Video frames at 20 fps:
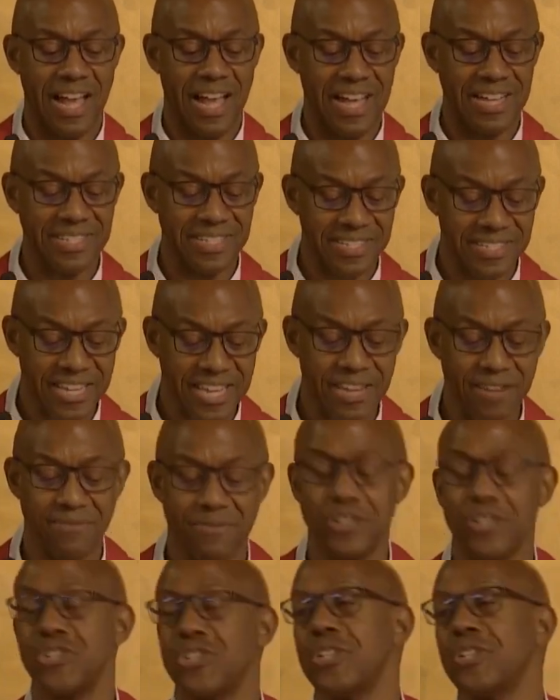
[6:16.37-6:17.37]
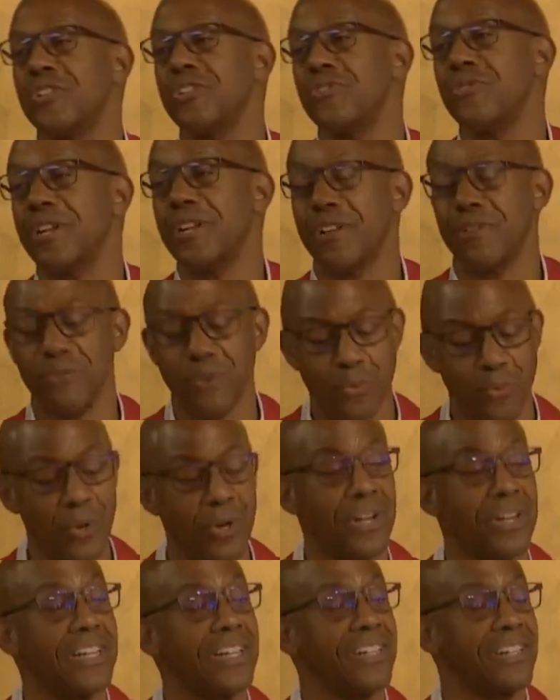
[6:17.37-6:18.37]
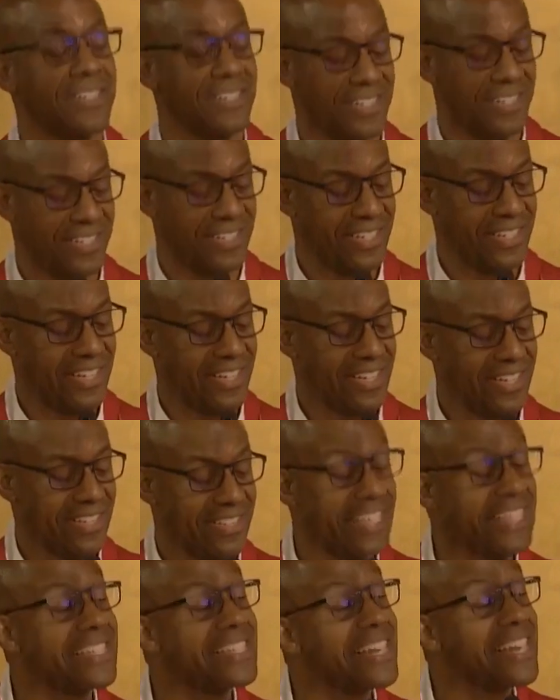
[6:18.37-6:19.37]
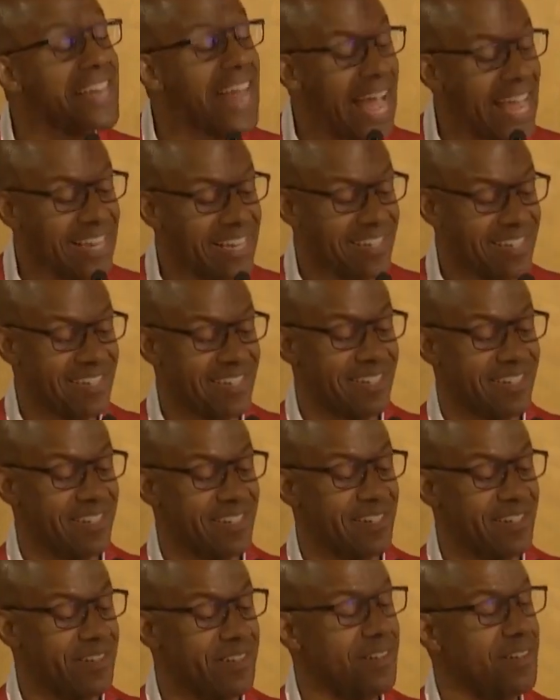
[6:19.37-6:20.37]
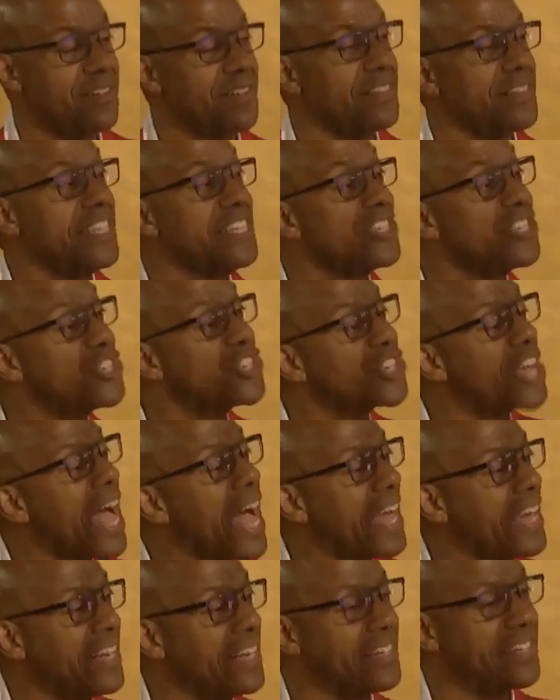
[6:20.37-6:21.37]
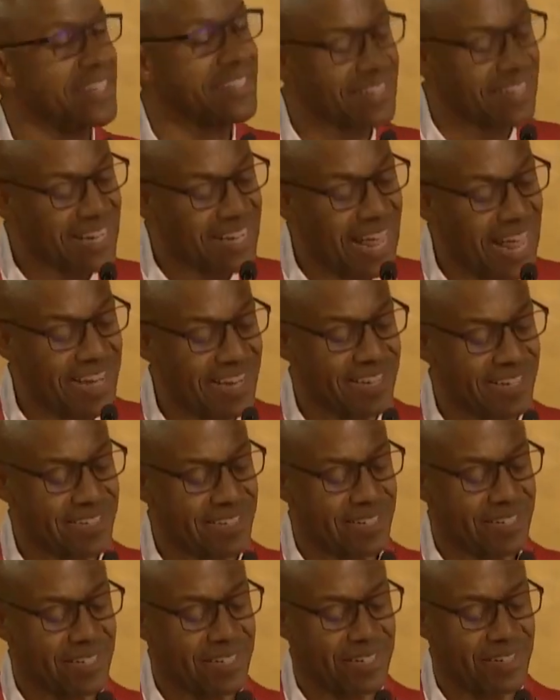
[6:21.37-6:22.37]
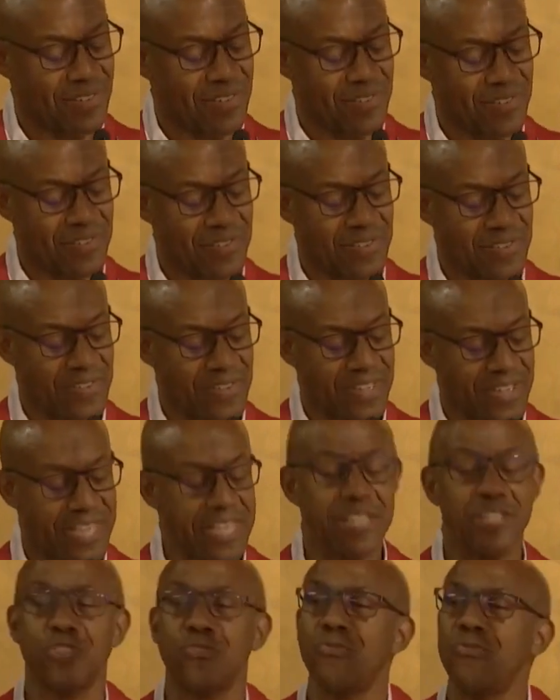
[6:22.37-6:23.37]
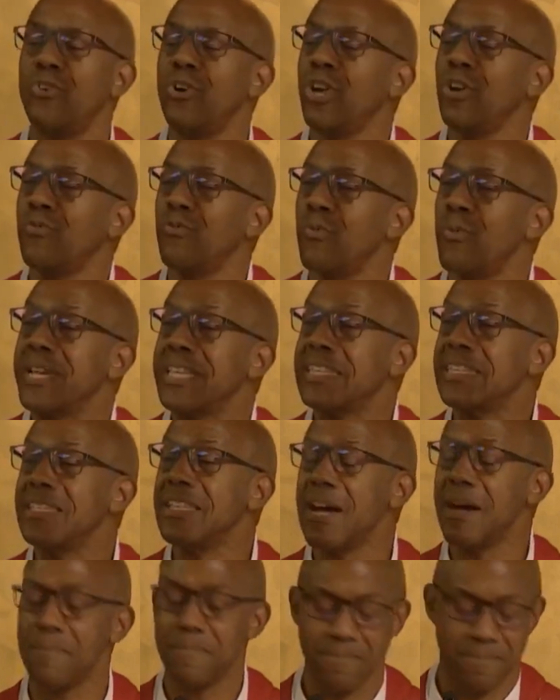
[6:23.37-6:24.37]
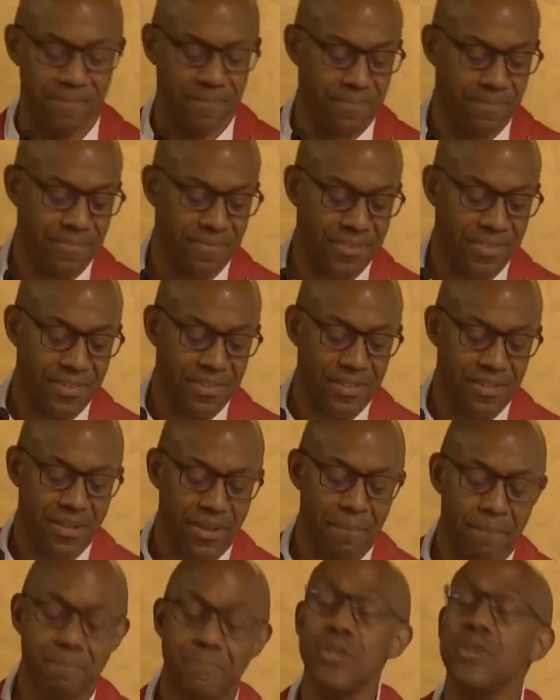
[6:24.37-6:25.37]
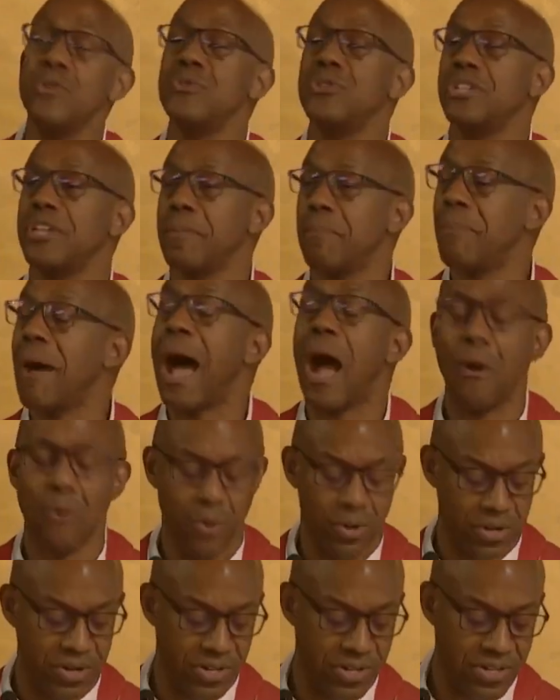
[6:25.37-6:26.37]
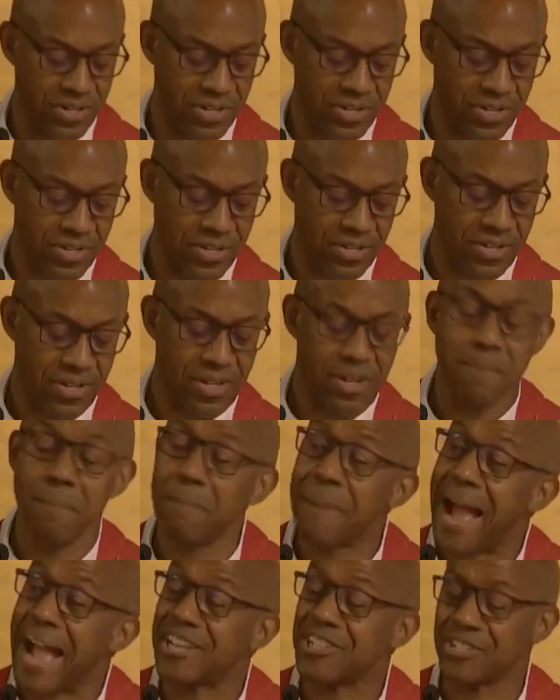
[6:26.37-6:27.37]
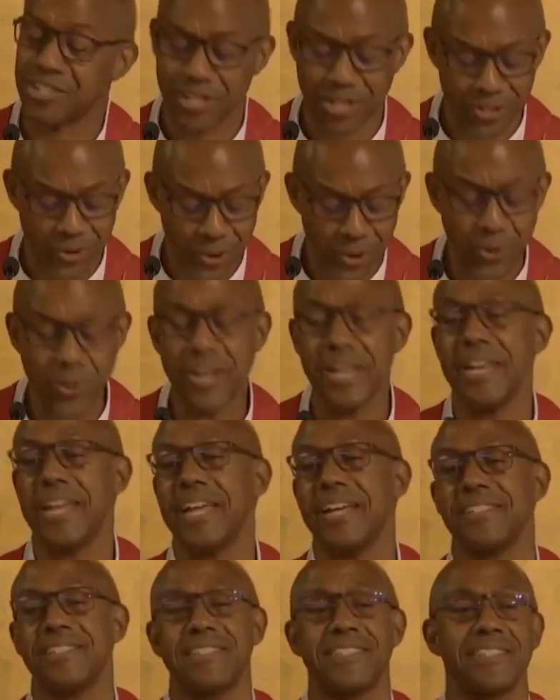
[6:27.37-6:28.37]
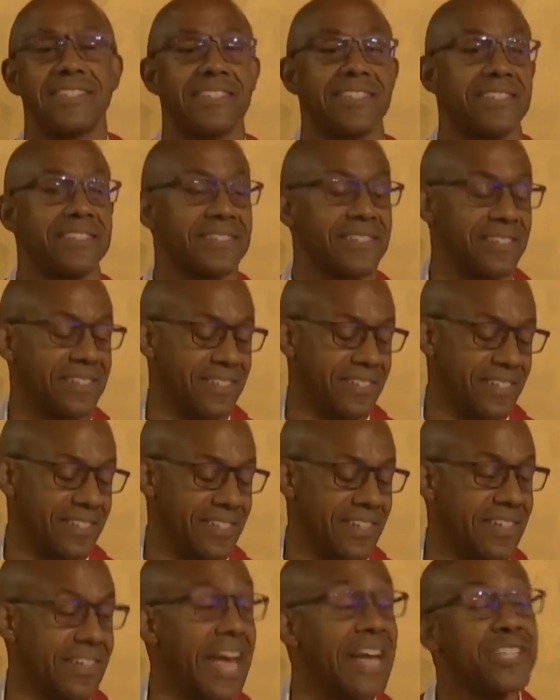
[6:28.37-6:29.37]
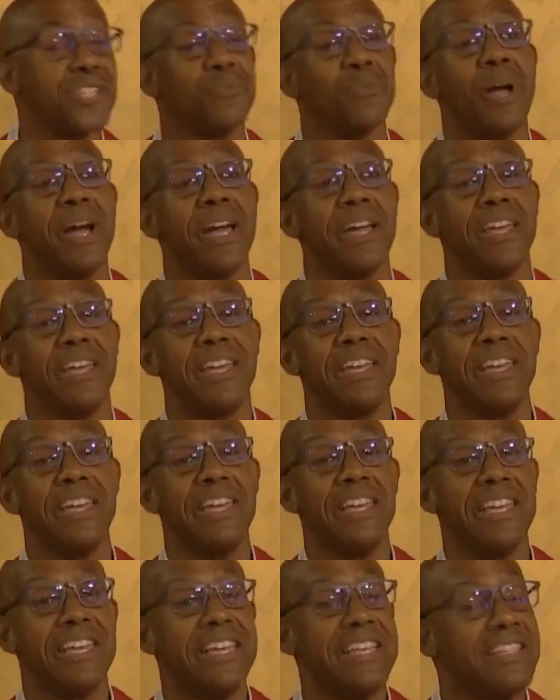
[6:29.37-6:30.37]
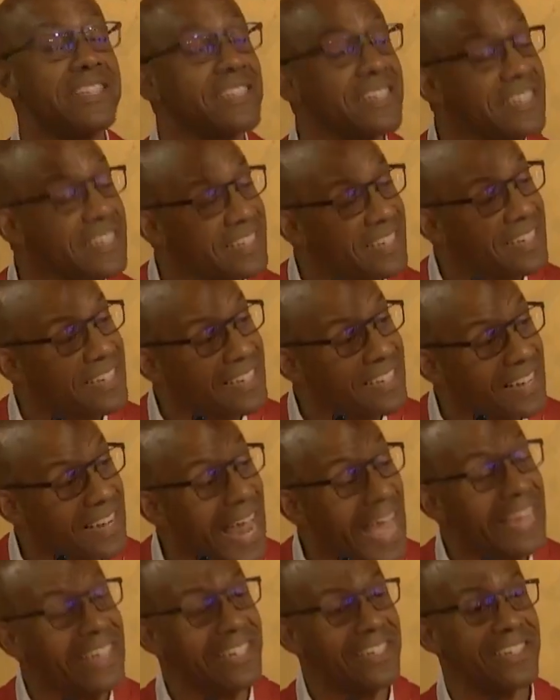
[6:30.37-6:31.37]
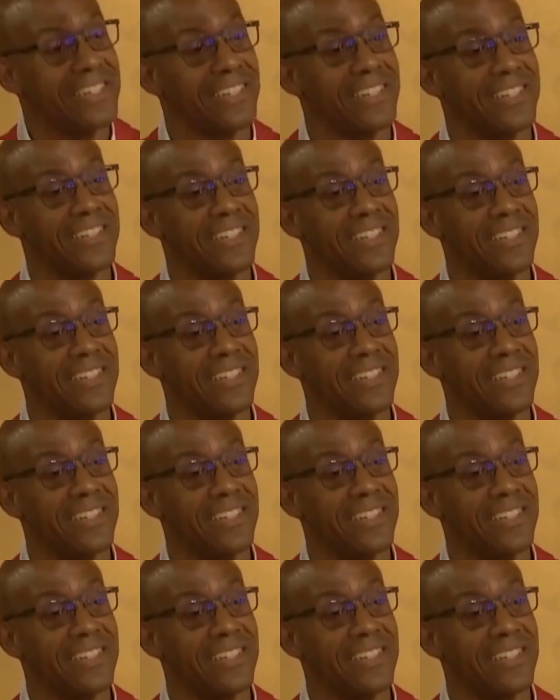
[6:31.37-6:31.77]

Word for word: and save the children of the world. This light, this child is the light. He's full of wisdom, beauty, power, compassion and holiness. That's why he's considered light.